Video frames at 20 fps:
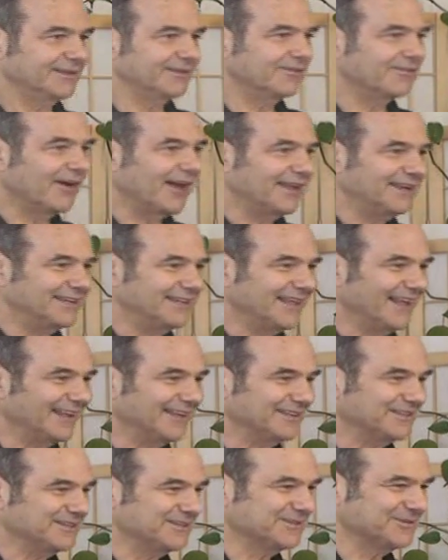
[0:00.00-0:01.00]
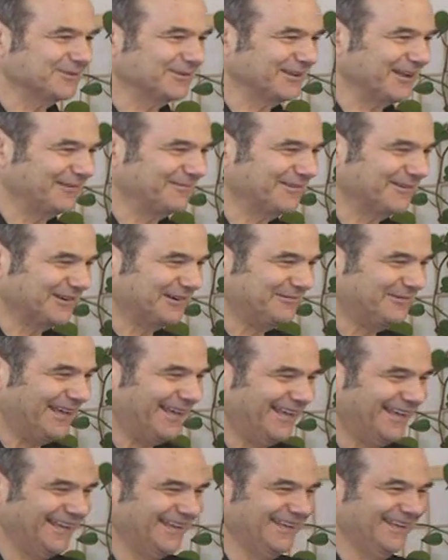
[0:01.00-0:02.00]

divine intelligence will come through me.